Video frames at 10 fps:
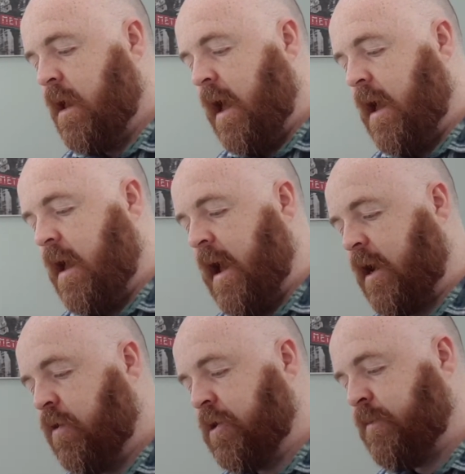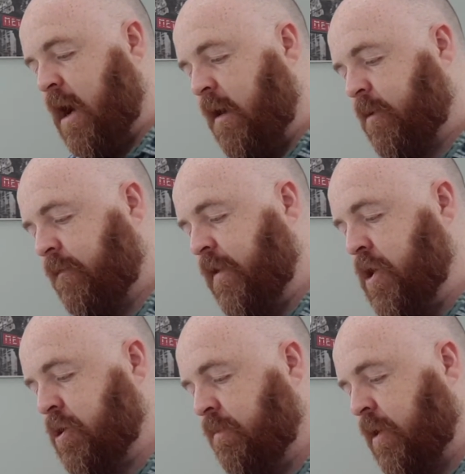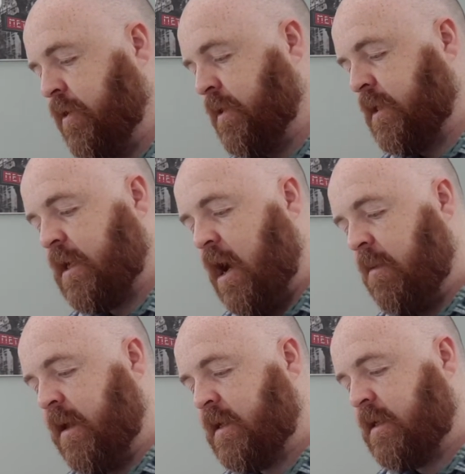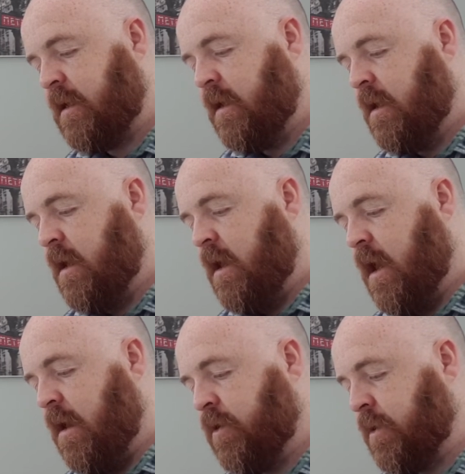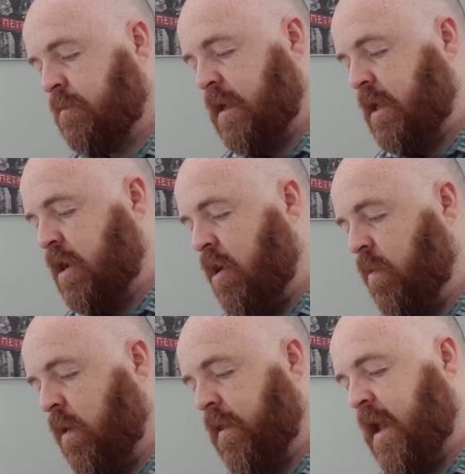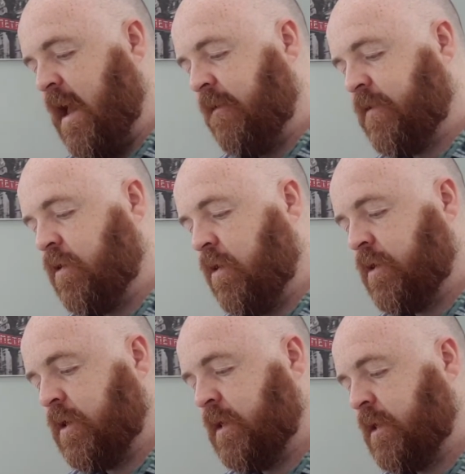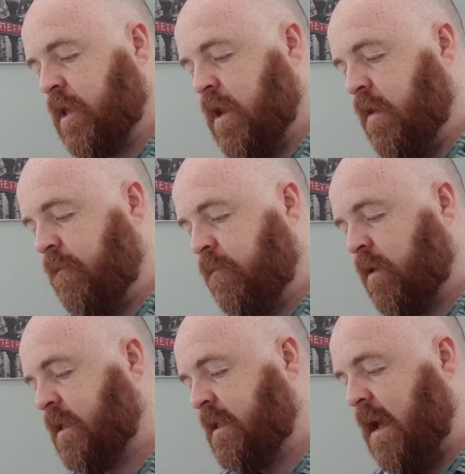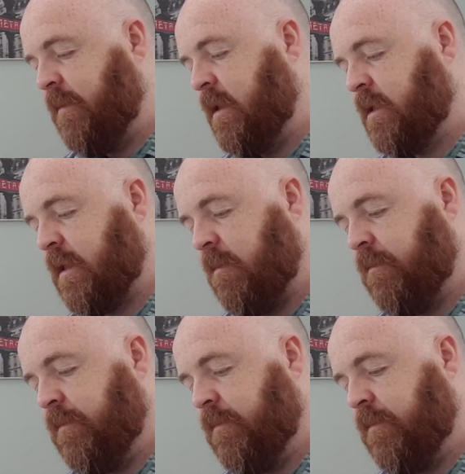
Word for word: I, I, call this part confusion because the psalmist um, doesn't really know what they have done to deserve what is happening to them.